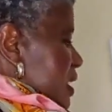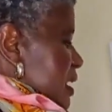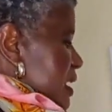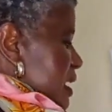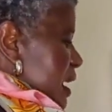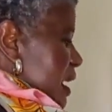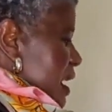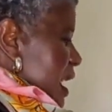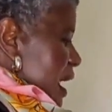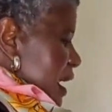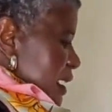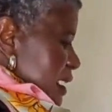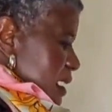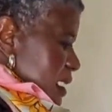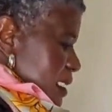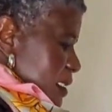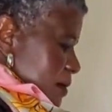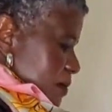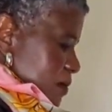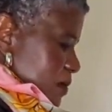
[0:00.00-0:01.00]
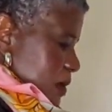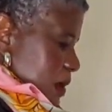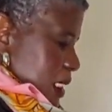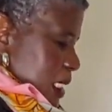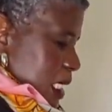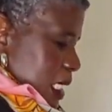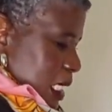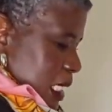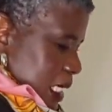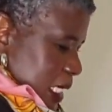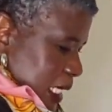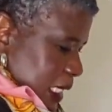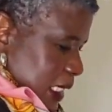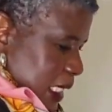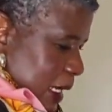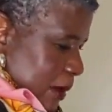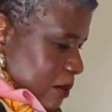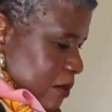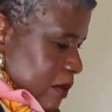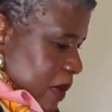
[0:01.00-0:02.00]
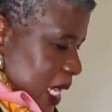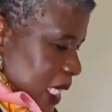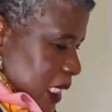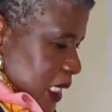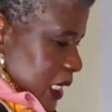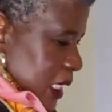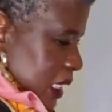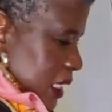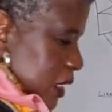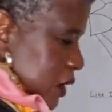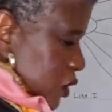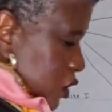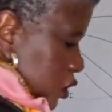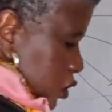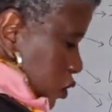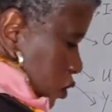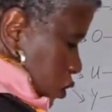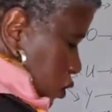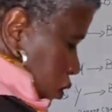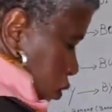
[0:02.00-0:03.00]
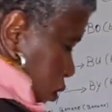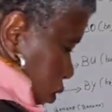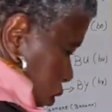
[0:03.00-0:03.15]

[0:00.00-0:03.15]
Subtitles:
said that, let's come back here to